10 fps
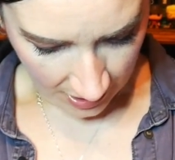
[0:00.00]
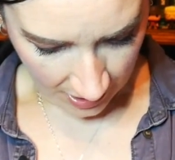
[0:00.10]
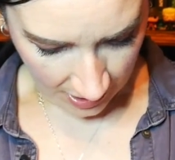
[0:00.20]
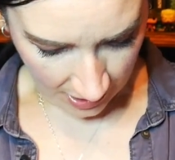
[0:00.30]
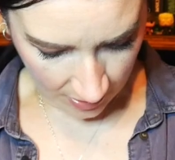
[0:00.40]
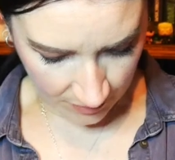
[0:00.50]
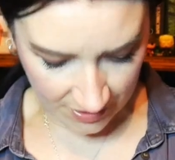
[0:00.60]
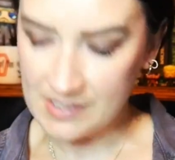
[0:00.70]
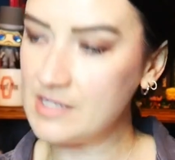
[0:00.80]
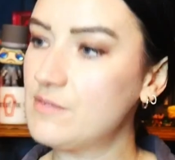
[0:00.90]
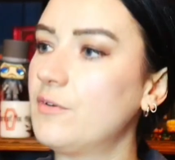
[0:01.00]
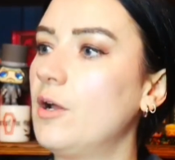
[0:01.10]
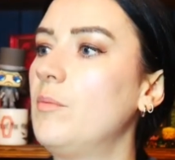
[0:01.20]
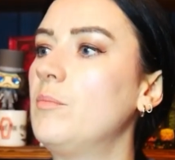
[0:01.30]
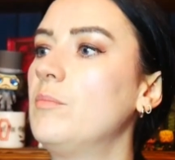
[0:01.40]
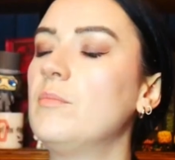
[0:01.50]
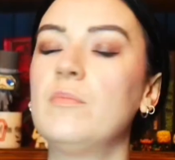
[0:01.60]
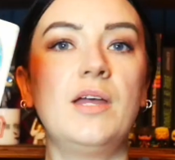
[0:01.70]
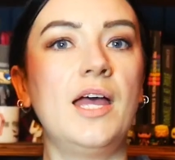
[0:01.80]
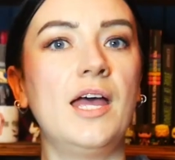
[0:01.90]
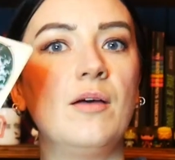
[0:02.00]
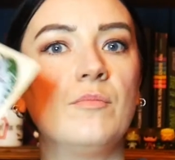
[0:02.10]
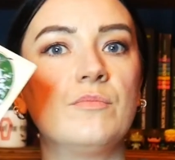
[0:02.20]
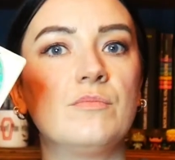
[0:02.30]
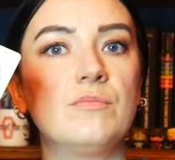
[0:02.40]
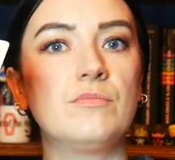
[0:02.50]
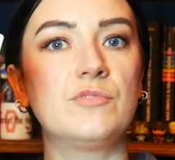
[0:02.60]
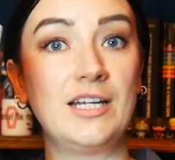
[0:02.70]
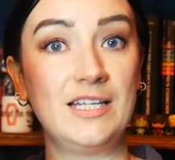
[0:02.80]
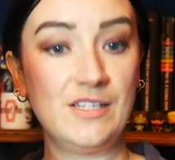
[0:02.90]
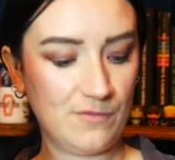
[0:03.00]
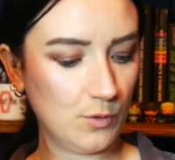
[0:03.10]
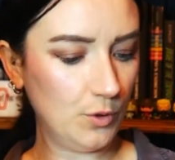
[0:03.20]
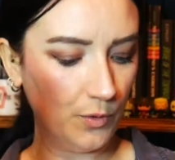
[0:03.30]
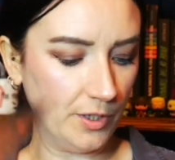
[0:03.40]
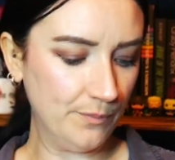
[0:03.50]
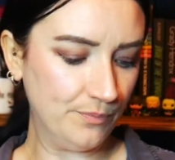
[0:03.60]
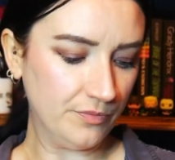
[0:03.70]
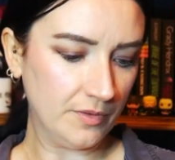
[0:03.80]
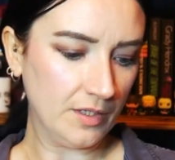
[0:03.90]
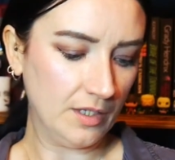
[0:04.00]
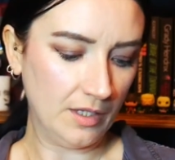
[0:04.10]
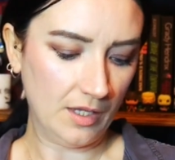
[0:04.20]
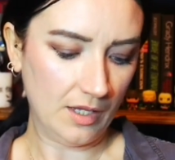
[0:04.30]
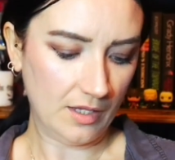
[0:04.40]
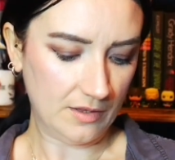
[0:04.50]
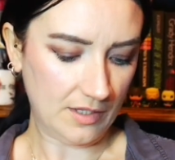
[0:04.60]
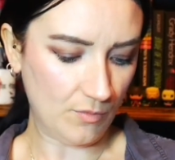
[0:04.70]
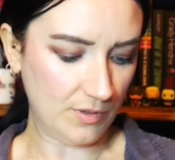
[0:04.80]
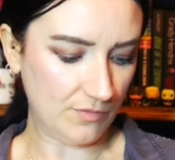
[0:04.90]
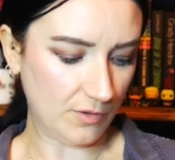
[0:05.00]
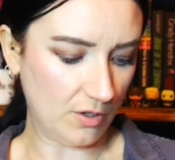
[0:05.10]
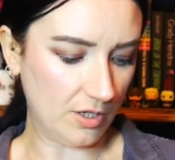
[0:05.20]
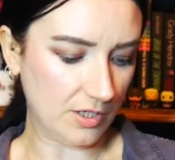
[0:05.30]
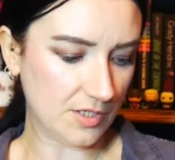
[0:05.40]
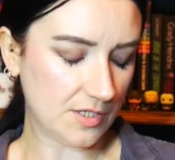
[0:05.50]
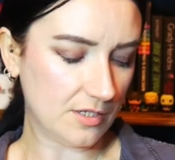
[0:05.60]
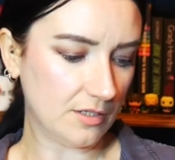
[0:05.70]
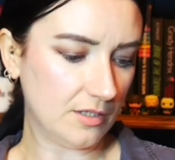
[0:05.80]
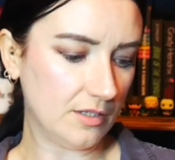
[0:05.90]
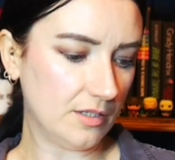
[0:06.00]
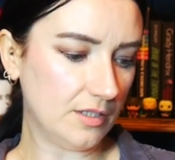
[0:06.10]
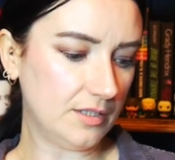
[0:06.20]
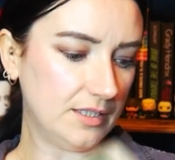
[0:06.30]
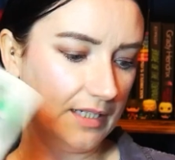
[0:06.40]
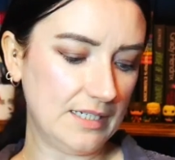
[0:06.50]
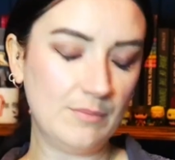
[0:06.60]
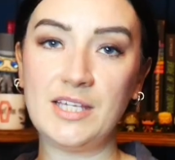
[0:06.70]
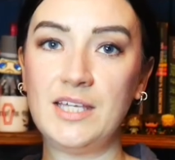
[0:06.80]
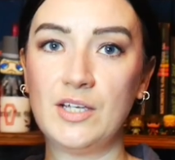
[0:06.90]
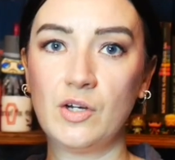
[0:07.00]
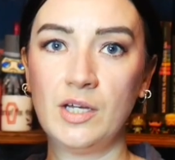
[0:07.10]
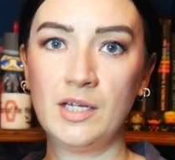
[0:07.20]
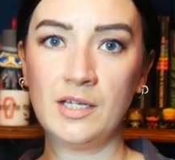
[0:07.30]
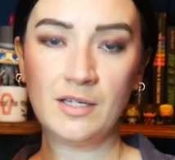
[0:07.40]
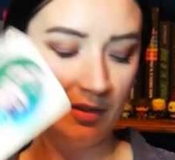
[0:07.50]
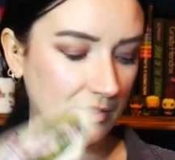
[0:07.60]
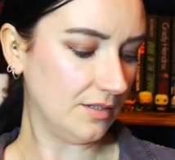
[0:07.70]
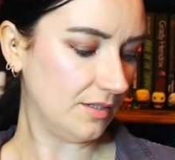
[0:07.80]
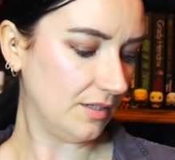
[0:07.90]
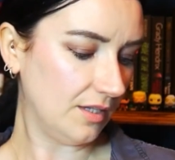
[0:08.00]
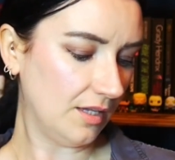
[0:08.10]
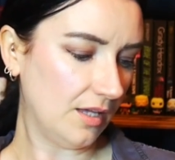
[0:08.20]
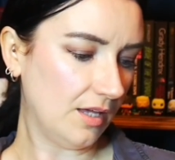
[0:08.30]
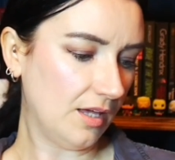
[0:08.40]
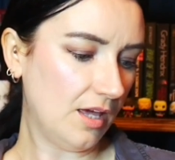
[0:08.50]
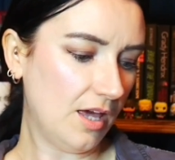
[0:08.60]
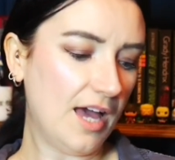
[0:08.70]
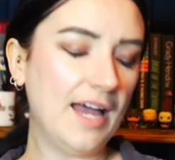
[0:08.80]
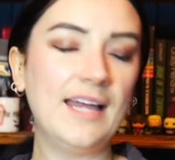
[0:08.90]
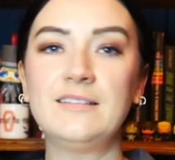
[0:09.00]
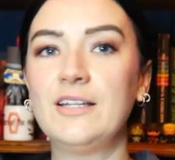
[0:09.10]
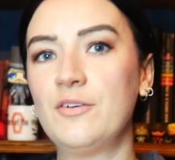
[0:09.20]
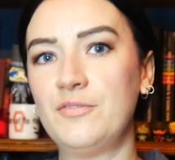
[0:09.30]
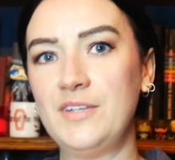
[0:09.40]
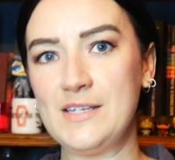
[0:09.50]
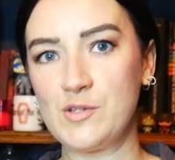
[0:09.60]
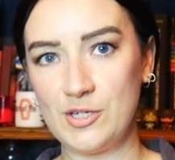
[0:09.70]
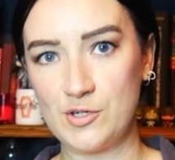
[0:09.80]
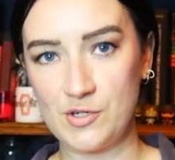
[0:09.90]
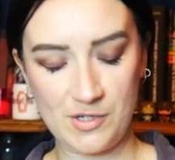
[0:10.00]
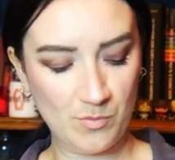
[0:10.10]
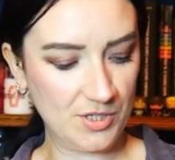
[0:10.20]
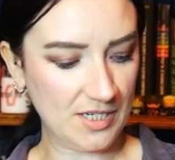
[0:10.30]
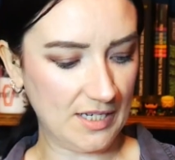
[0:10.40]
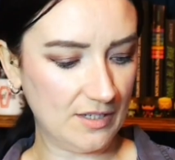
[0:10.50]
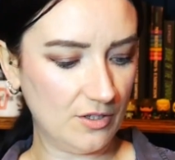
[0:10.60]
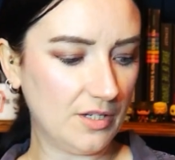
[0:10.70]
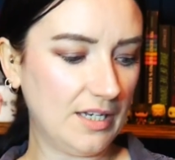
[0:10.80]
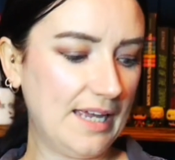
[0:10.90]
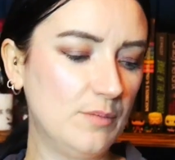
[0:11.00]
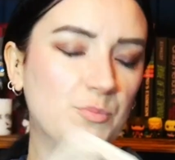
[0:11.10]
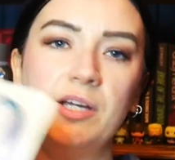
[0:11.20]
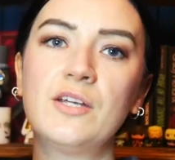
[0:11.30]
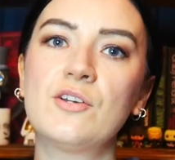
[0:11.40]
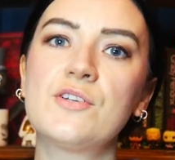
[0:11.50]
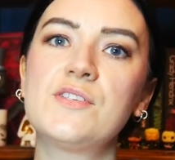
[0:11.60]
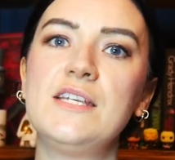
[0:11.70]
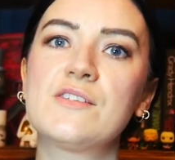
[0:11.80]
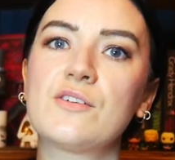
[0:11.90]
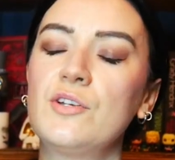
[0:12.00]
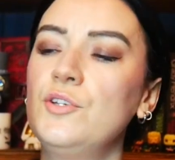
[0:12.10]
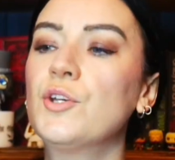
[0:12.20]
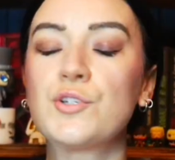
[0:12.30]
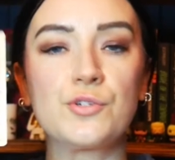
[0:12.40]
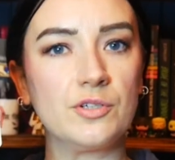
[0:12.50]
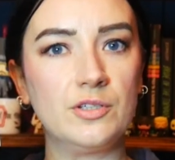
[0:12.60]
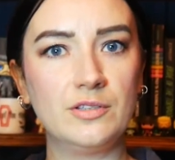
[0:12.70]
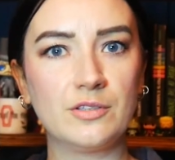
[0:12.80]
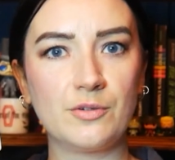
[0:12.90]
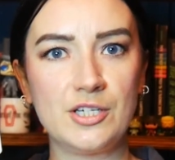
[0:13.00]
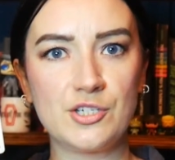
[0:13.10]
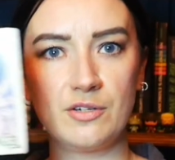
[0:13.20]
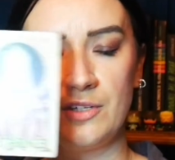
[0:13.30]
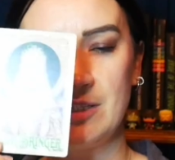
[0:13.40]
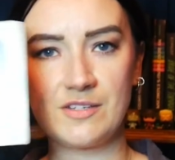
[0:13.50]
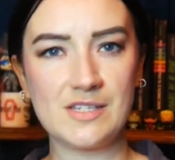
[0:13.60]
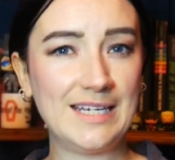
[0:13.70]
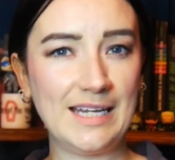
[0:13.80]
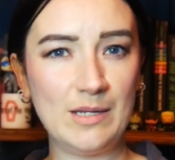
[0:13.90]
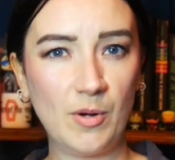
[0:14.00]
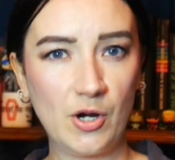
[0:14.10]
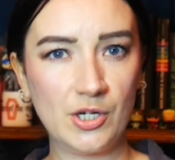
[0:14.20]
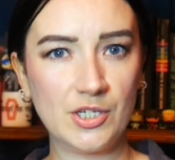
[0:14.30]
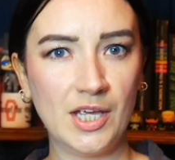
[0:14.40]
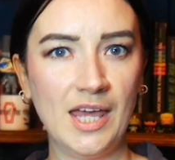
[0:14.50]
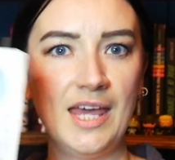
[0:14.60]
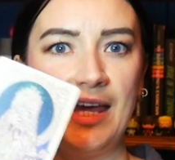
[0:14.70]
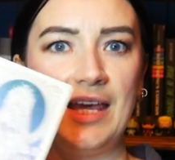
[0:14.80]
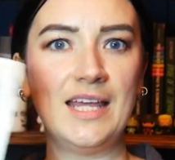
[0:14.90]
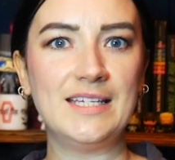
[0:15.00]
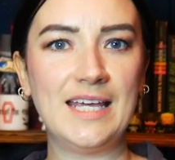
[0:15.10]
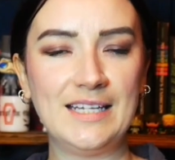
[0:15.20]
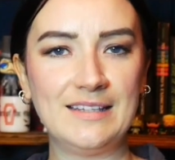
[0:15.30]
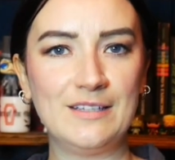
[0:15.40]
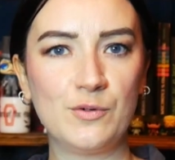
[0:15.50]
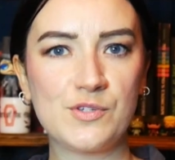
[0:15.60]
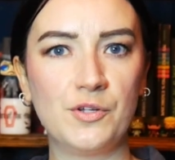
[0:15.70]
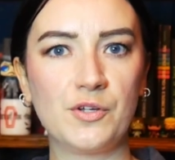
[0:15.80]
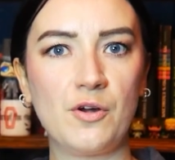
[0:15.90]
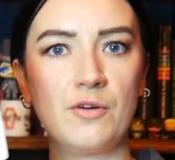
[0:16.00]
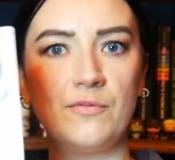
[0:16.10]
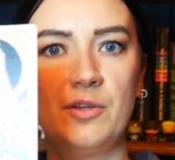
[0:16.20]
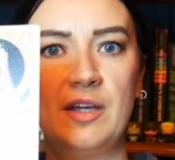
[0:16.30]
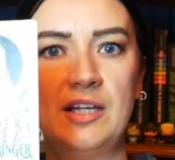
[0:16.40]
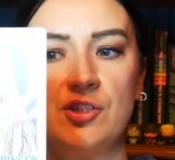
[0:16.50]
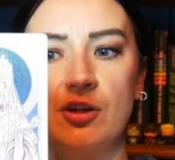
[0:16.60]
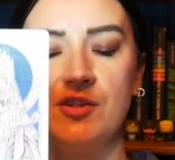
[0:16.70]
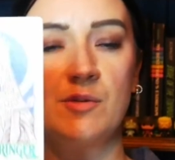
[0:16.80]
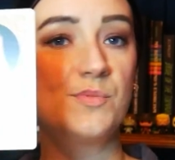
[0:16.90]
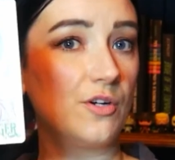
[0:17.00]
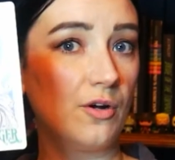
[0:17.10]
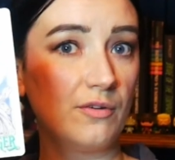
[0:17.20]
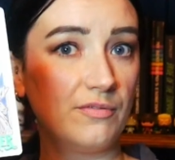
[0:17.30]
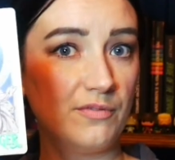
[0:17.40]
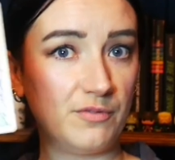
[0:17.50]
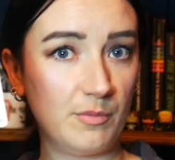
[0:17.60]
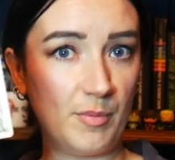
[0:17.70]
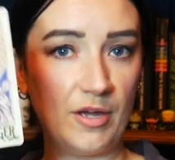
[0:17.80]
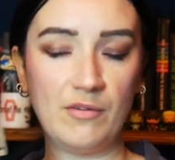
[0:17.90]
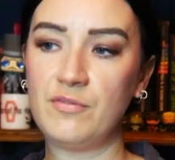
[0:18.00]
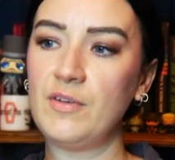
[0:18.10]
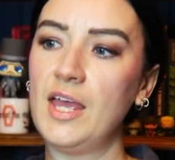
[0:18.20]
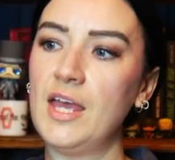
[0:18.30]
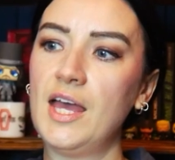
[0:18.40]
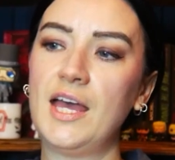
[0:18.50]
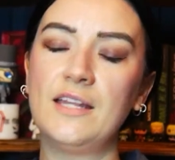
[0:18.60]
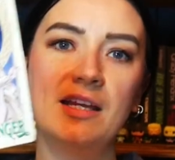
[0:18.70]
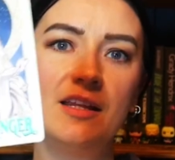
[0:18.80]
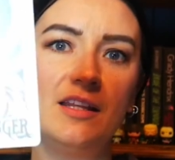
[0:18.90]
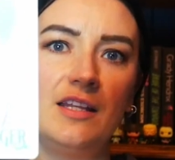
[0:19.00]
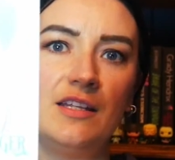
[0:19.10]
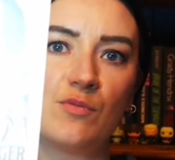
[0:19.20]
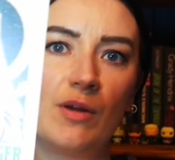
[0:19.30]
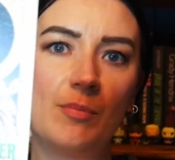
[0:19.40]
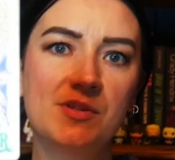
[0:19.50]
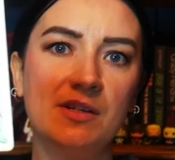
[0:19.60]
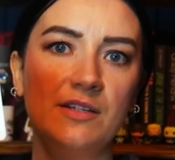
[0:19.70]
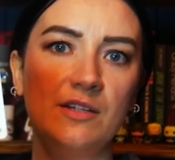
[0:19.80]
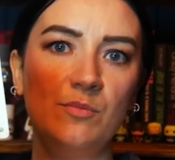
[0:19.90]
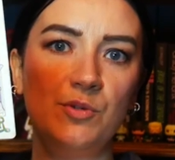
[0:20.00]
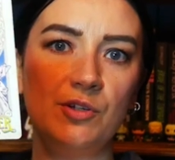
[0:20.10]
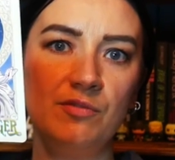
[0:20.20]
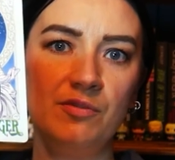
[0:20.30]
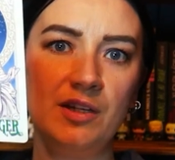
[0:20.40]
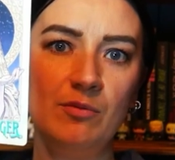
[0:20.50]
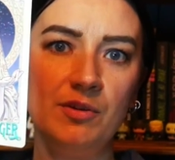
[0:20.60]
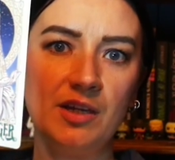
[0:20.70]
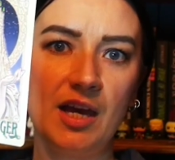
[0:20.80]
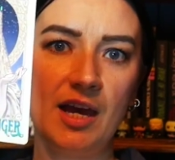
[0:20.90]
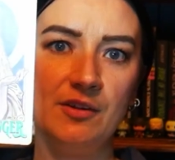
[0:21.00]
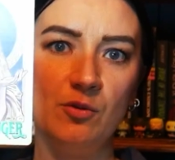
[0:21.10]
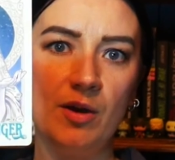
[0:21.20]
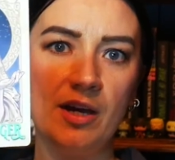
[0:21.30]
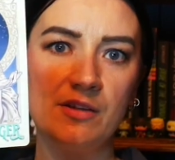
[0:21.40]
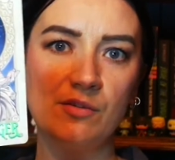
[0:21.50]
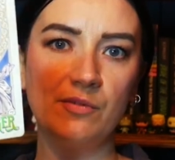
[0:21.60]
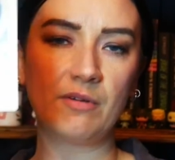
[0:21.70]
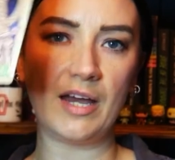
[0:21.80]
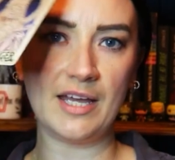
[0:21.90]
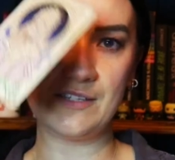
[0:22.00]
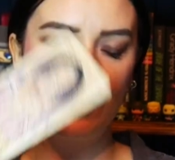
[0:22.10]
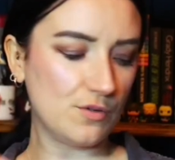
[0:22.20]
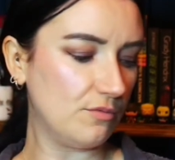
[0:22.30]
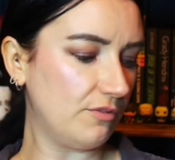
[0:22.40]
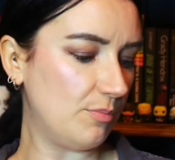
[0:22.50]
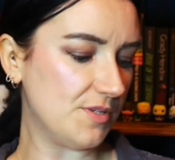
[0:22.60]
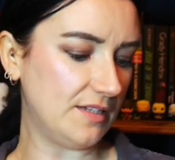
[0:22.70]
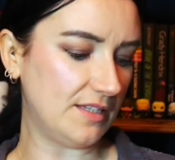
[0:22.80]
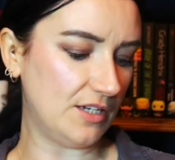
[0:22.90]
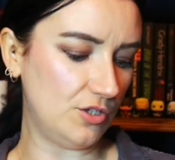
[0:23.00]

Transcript: This is from Chinese folklore. Then we've got Lady Makira. I love these creatures in particular, the Lightbringers. These are a neutral creature that doesn't take any part in anything that goes on in the carnival. They just observe from above, and he's represented them beautifully with the candle wax over their eyes to sort of represent that